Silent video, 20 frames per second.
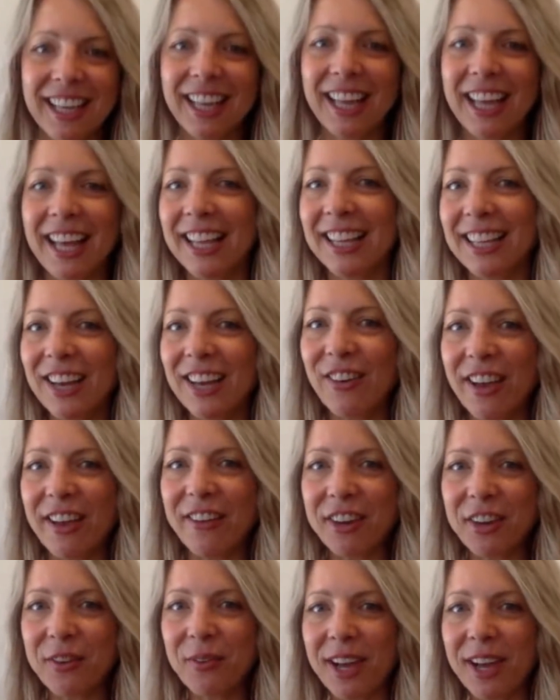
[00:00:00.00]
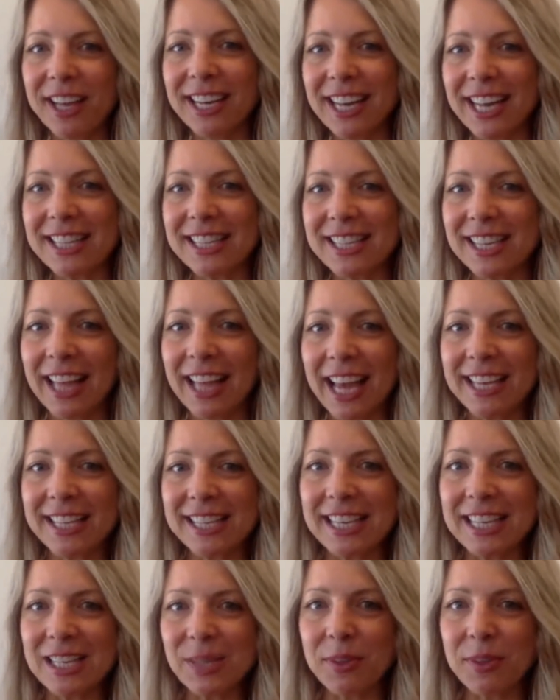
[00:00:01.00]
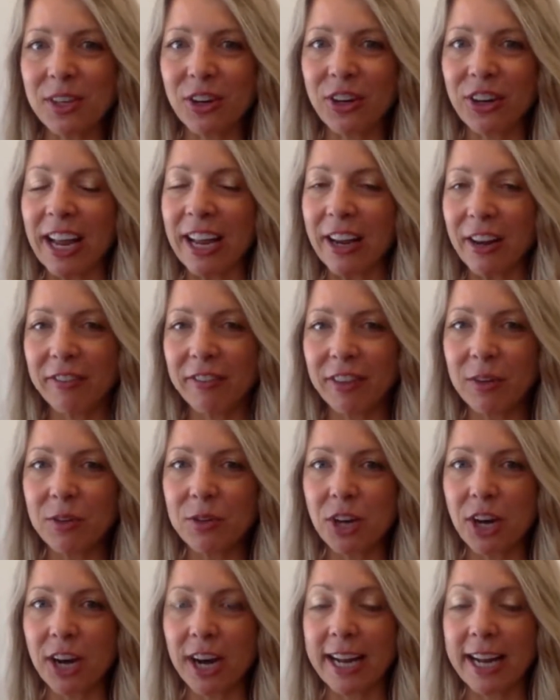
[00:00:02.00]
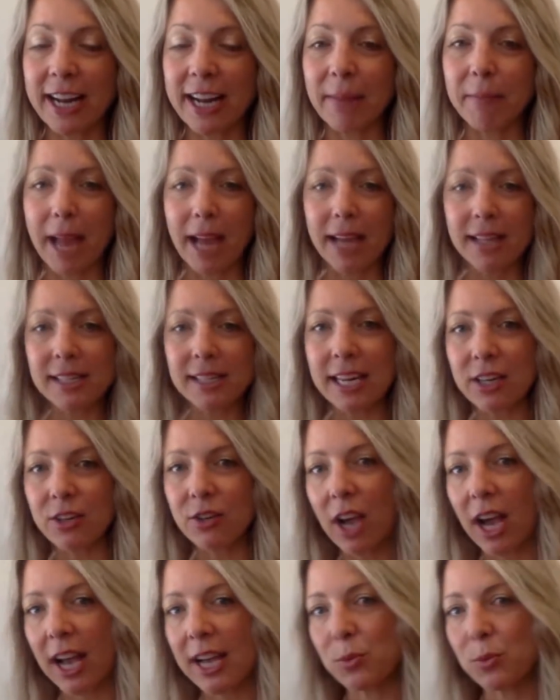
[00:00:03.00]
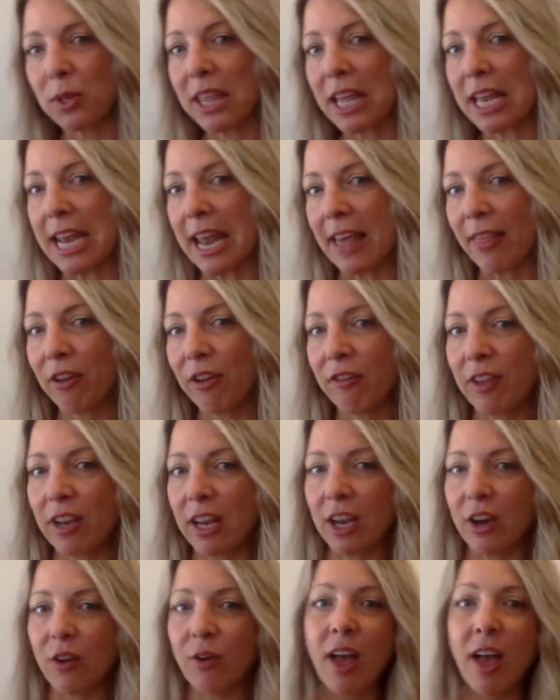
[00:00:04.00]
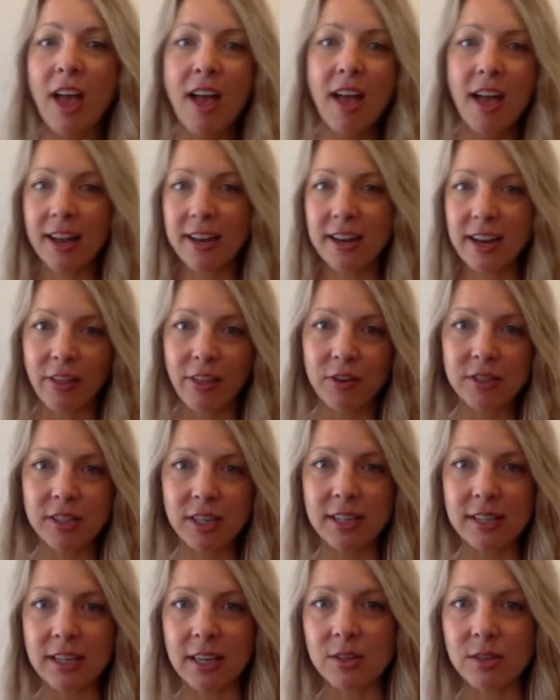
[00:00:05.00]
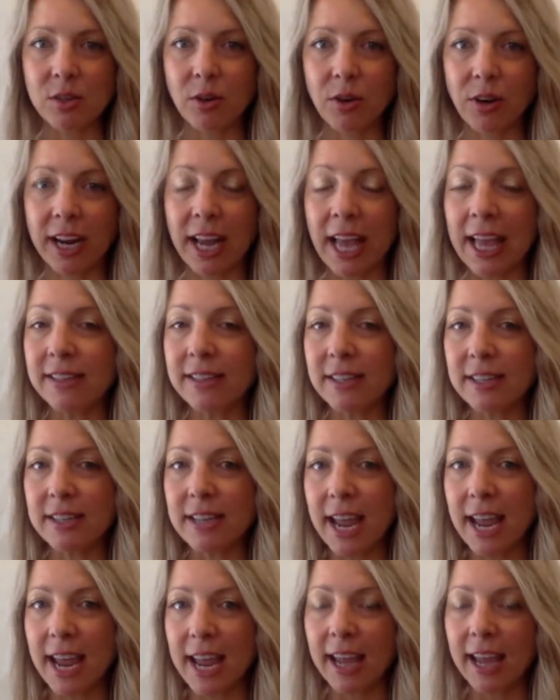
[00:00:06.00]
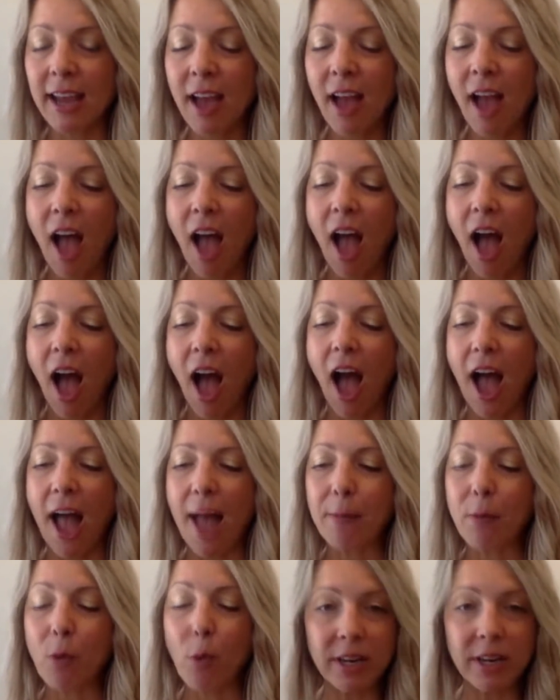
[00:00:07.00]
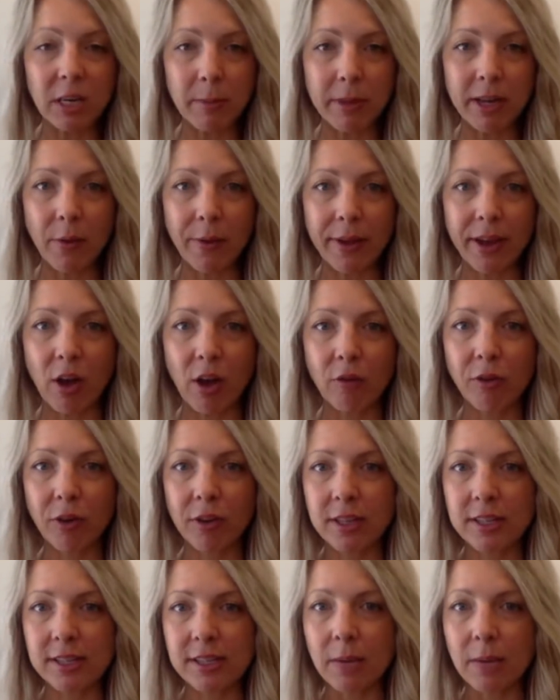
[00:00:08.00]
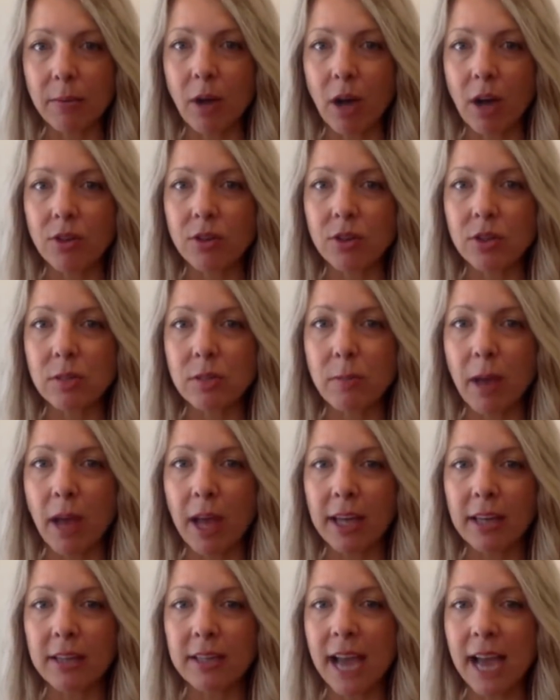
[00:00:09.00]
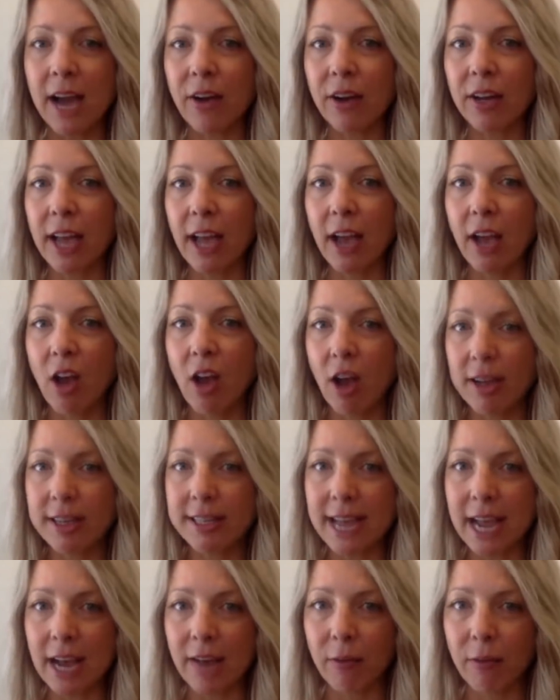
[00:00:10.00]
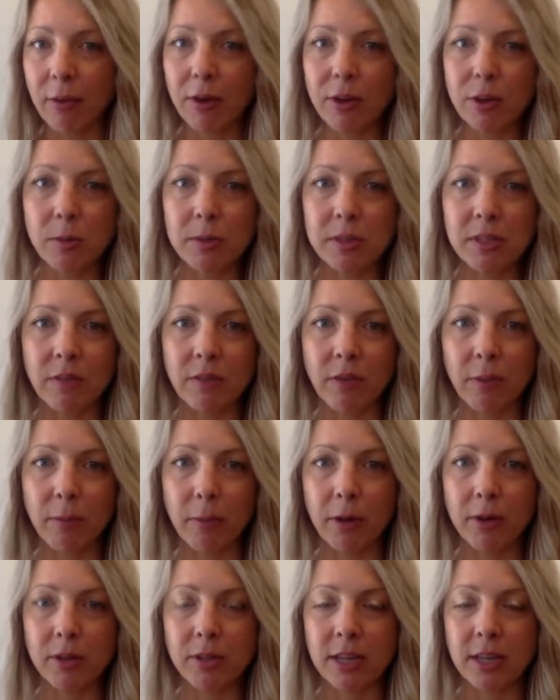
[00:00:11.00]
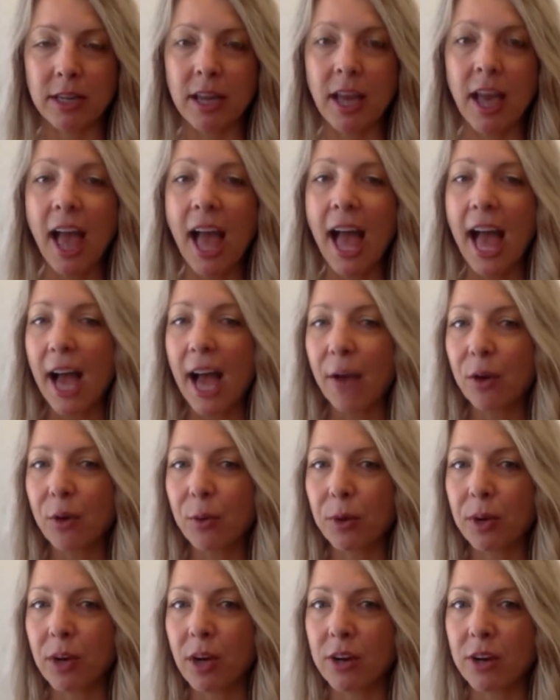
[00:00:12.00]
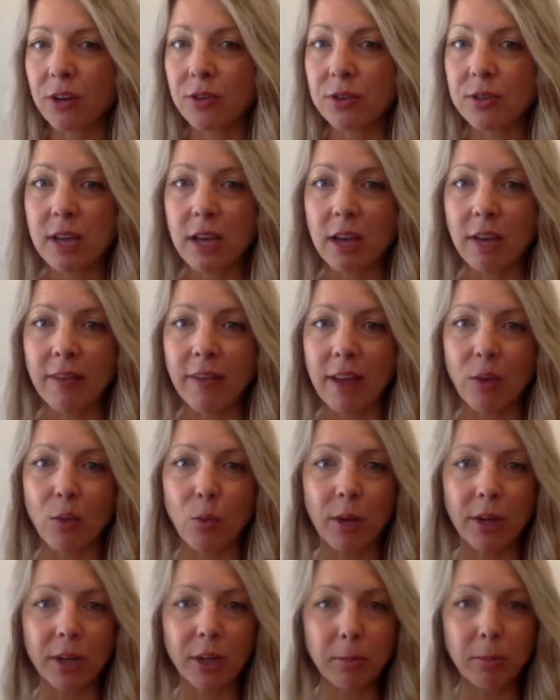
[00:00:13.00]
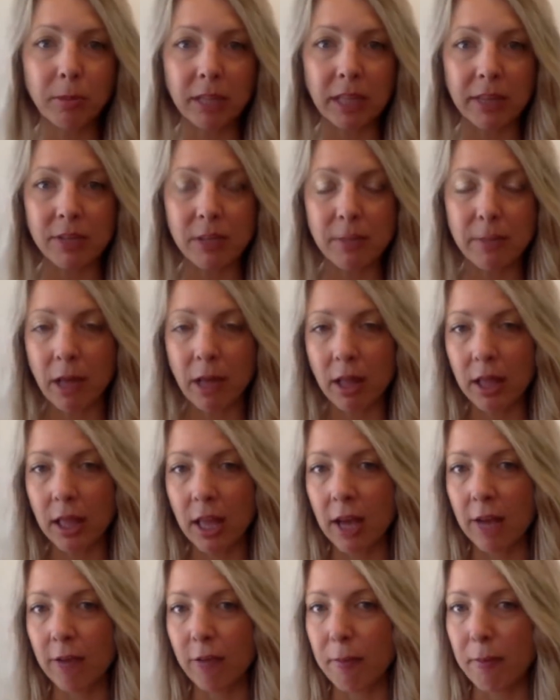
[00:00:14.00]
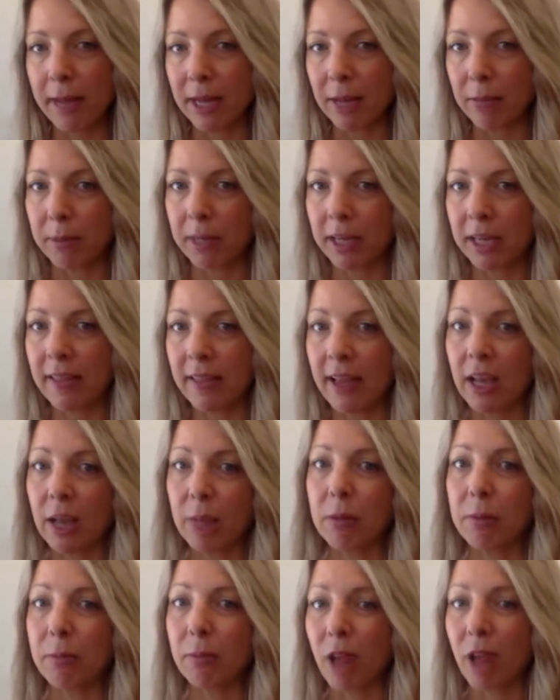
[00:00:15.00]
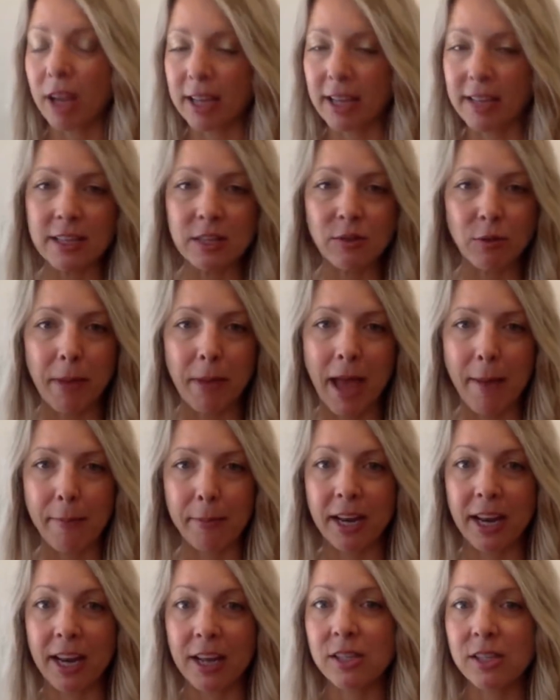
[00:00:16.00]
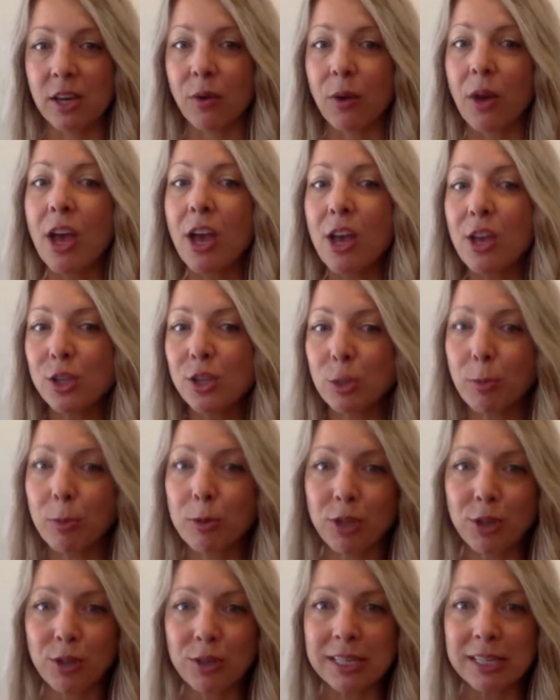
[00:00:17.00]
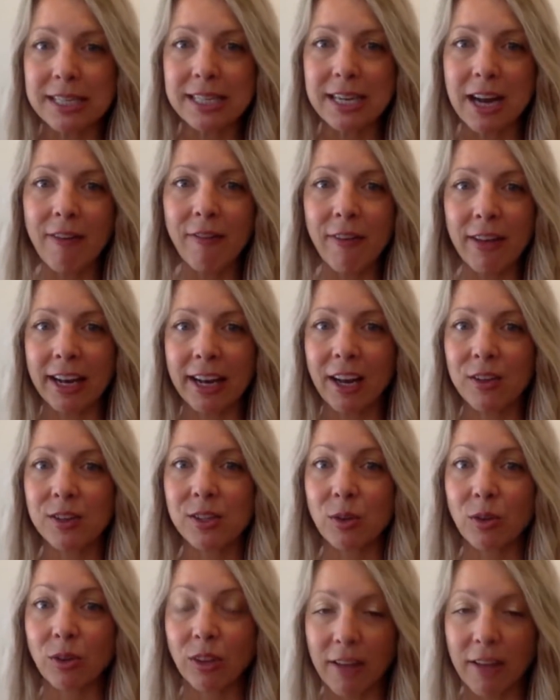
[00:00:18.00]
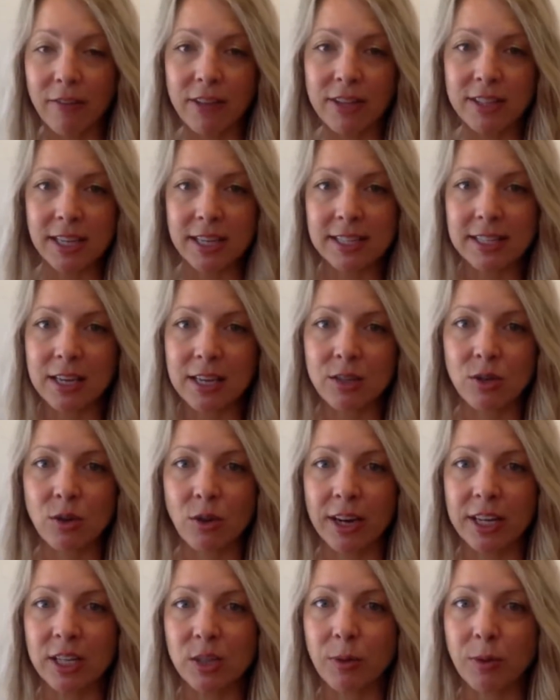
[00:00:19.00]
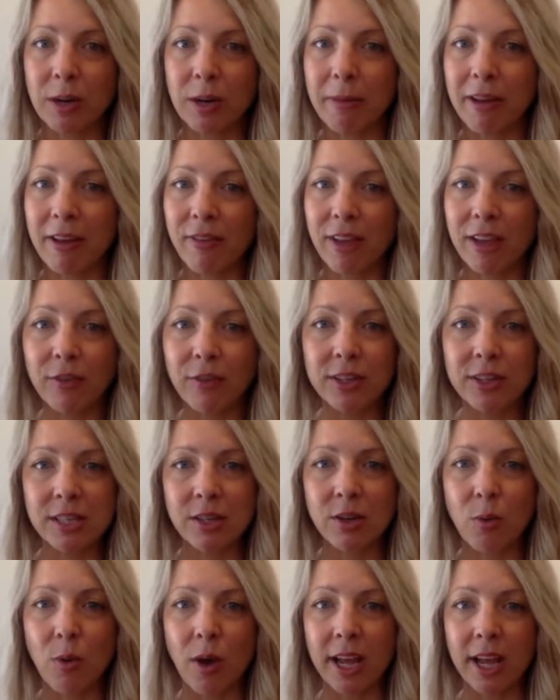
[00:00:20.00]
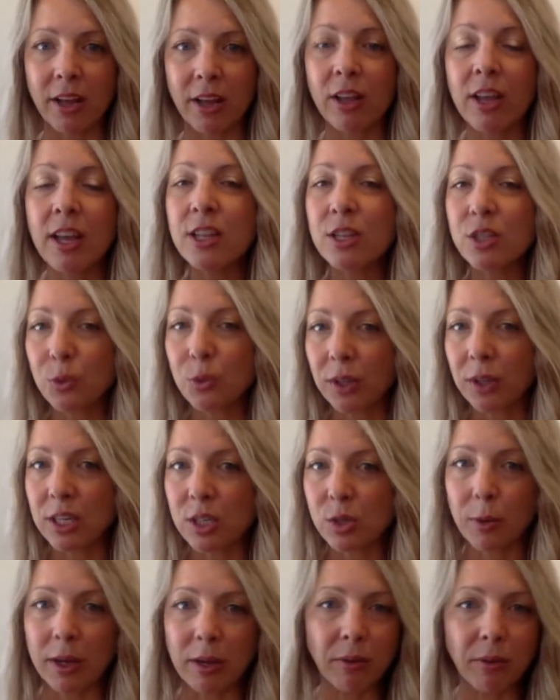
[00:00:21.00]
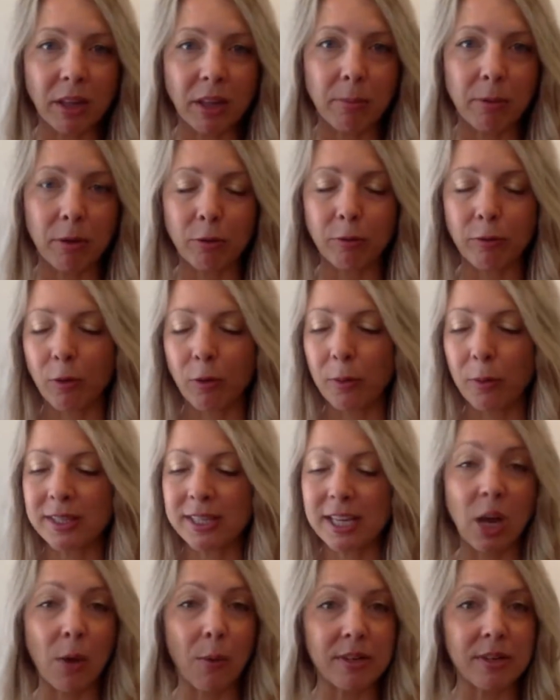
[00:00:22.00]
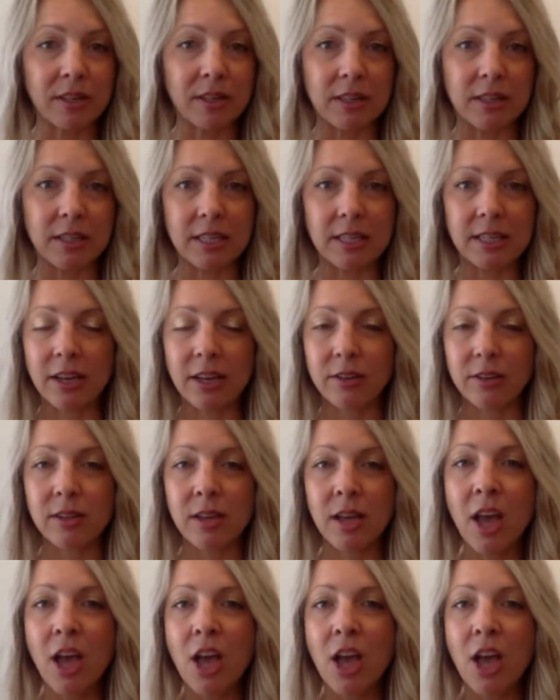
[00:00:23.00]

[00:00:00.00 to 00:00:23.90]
Hello everyone, it's Alexis with Create Your Future and I'm back today you guys with another video, another success story and today I'm going to be going over the subconscious mind, how to get contact from your specific person, how to work on yourself, and what your beliefs about love might be that could be blocking this from happening. So, super juicy stuff. And I also love the success story. It's one of my favorites in a while. It's really sweet, really beautiful once I go into the details.